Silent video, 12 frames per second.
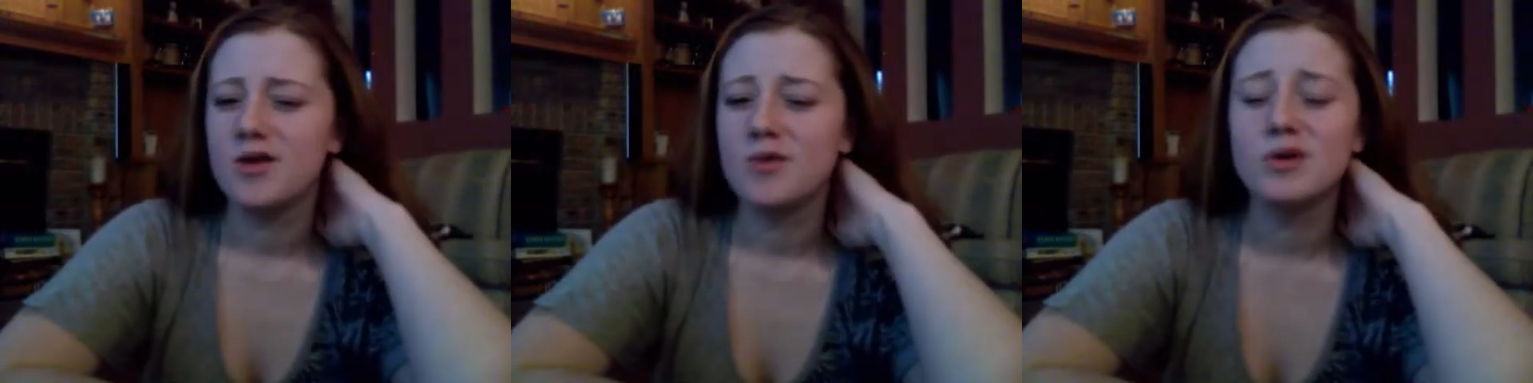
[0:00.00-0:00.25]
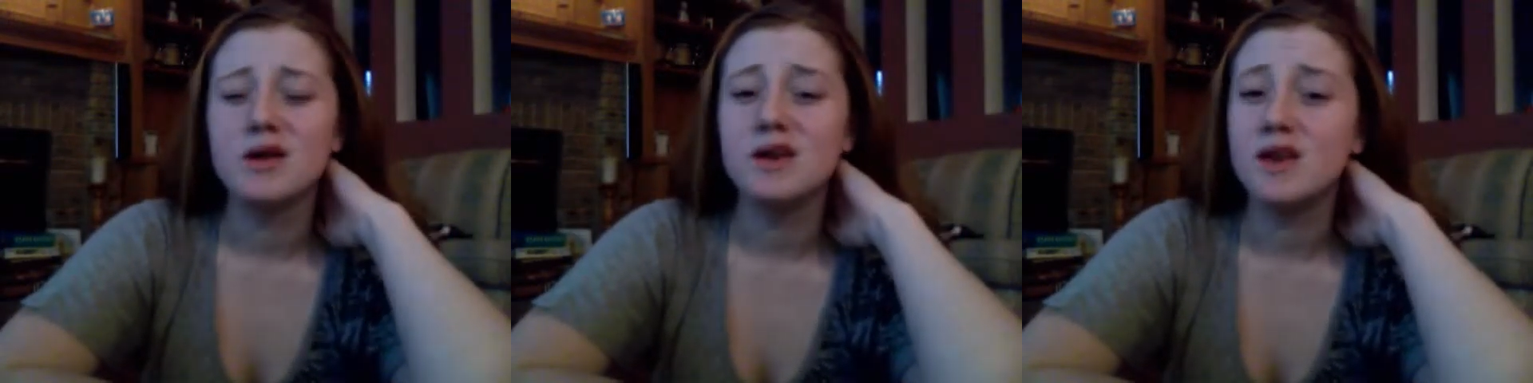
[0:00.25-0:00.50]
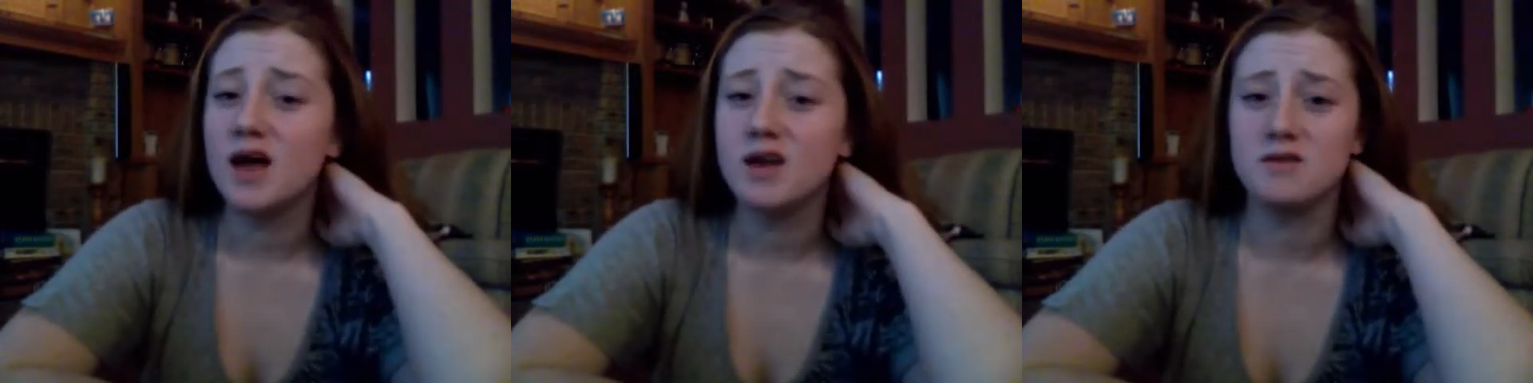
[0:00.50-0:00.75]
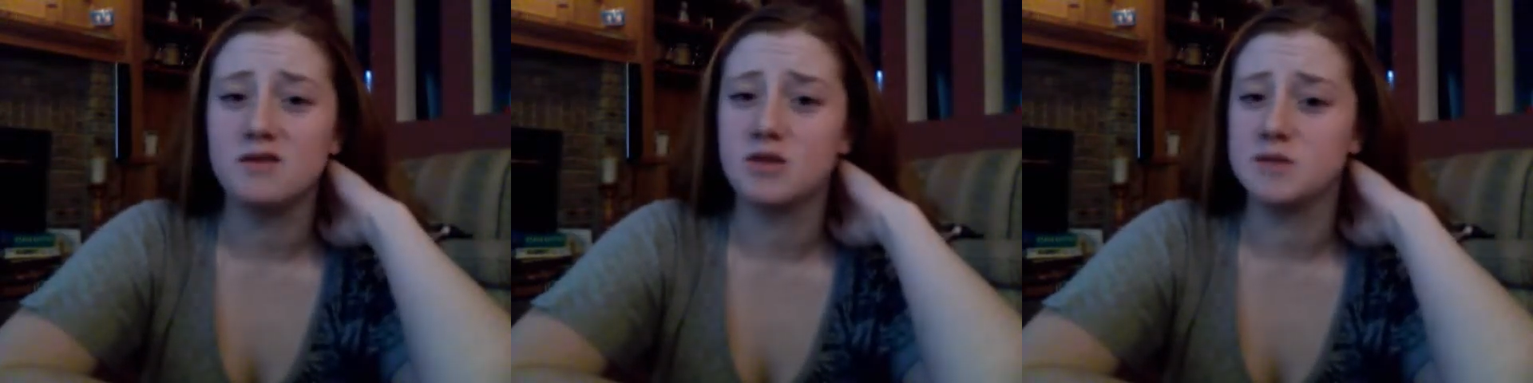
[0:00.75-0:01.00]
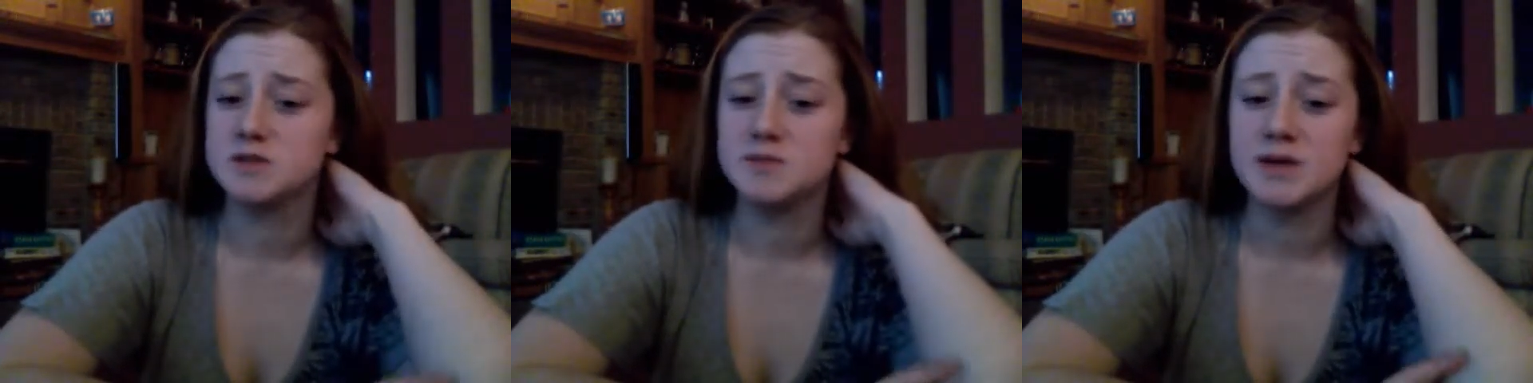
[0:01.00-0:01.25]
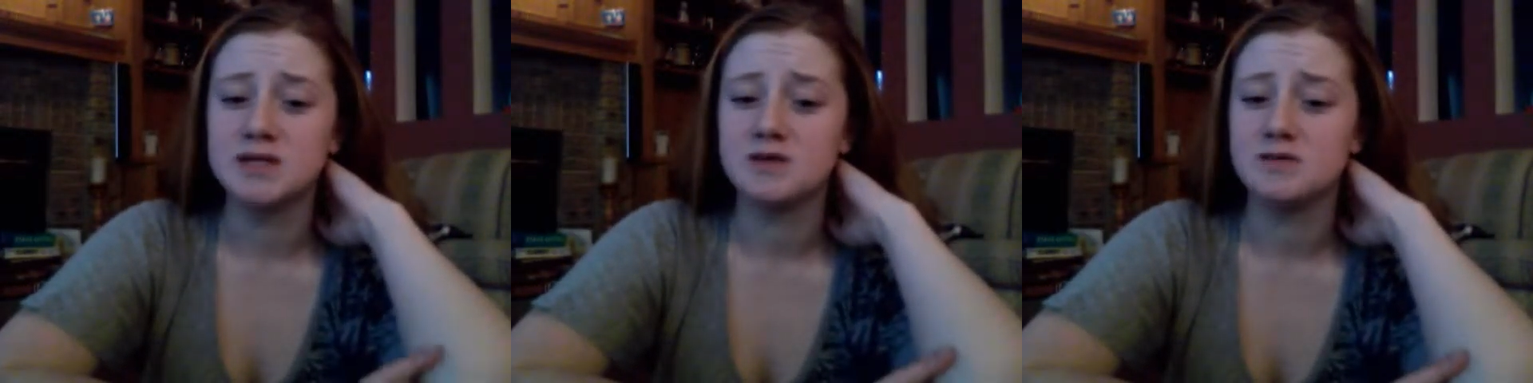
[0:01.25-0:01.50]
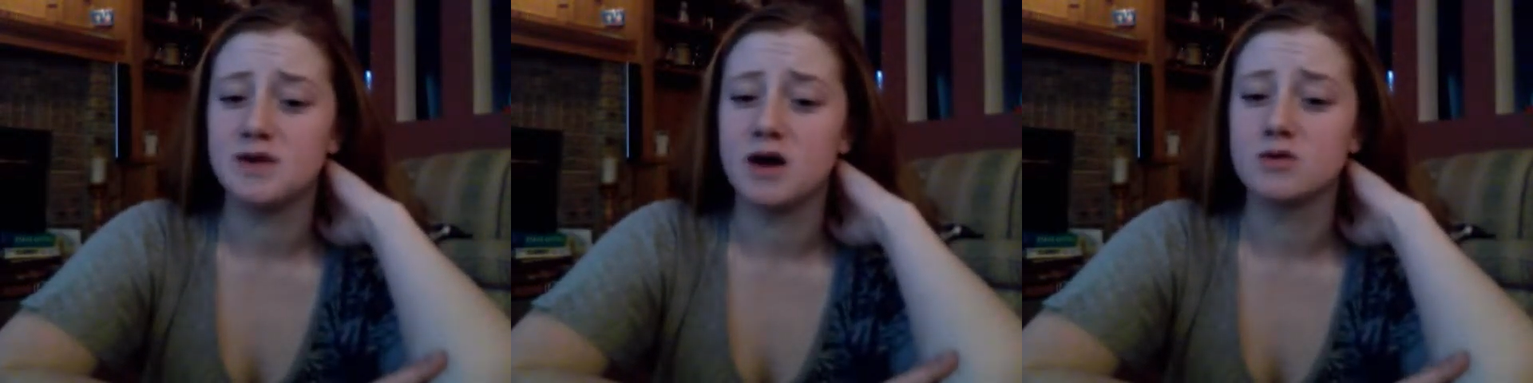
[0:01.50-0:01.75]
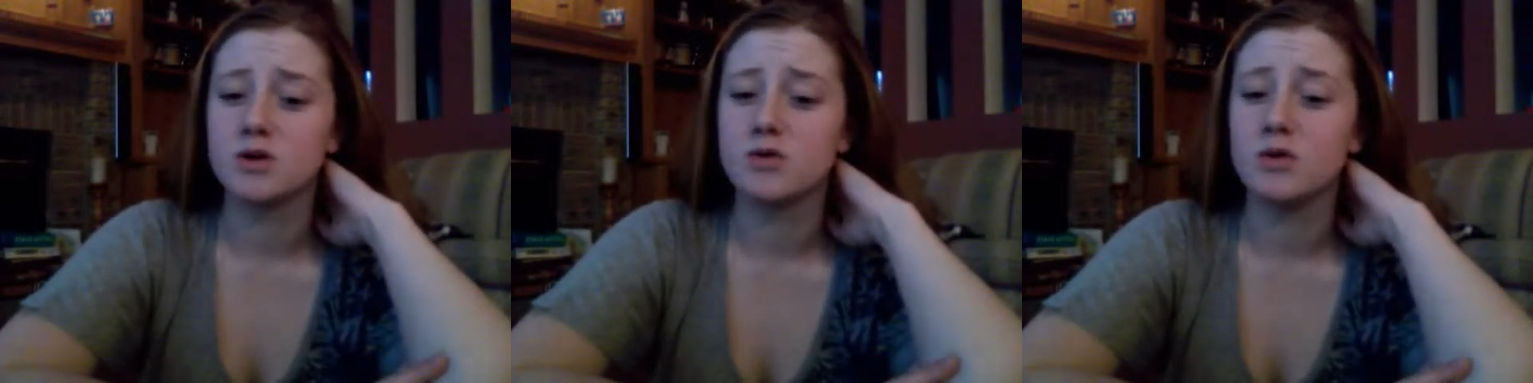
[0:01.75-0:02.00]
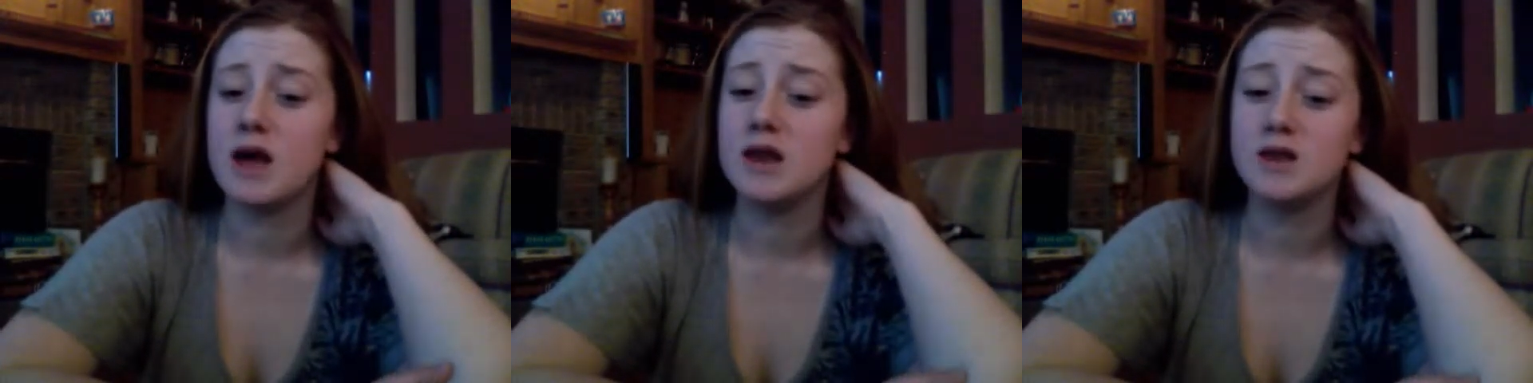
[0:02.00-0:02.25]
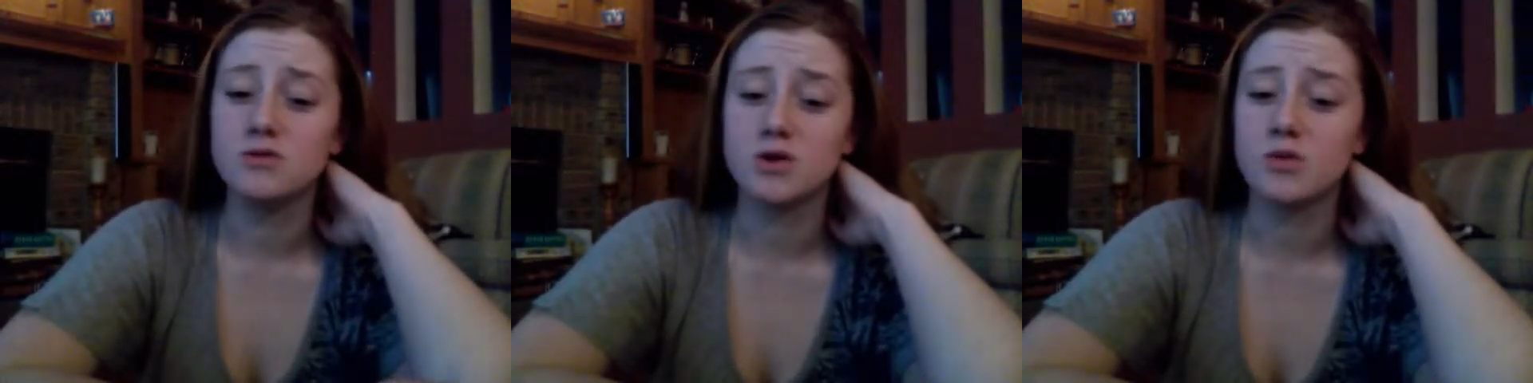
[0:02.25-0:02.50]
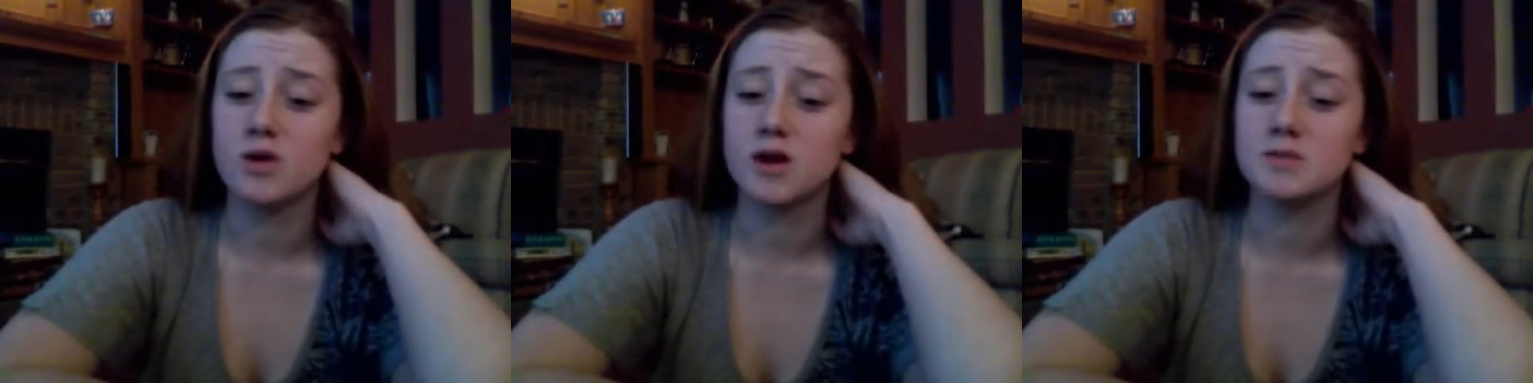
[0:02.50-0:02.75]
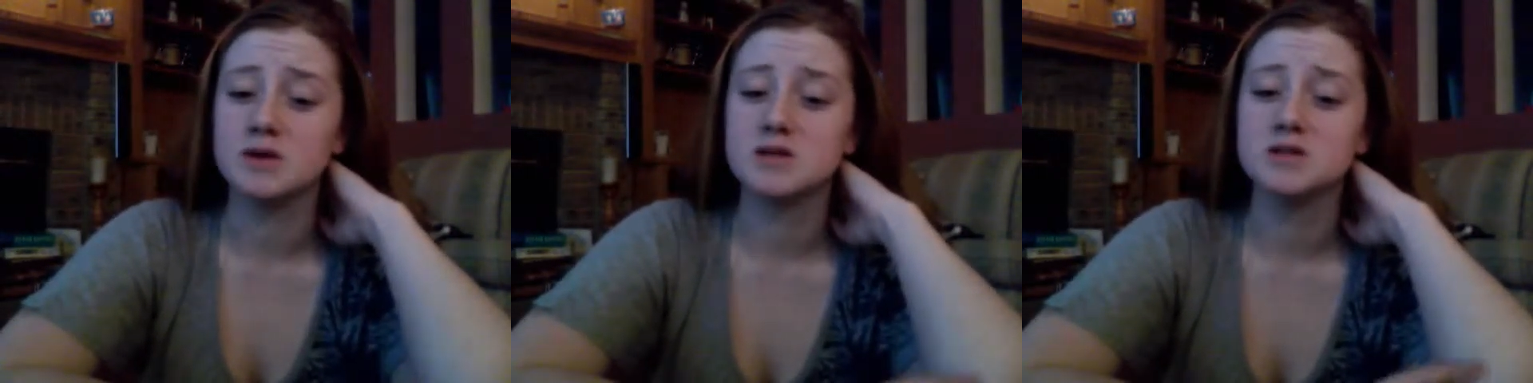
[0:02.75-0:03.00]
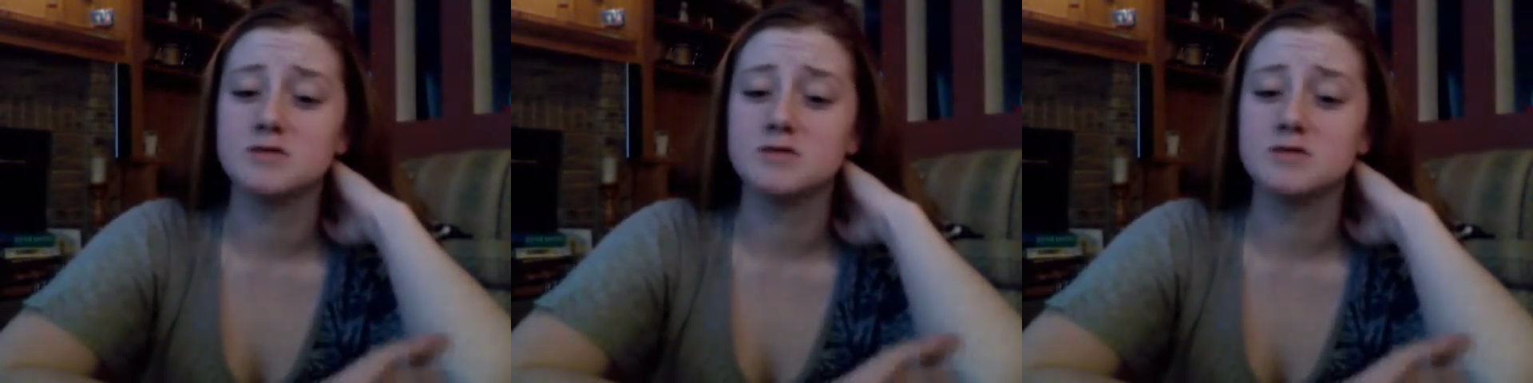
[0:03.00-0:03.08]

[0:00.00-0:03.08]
but none of them specify any requirements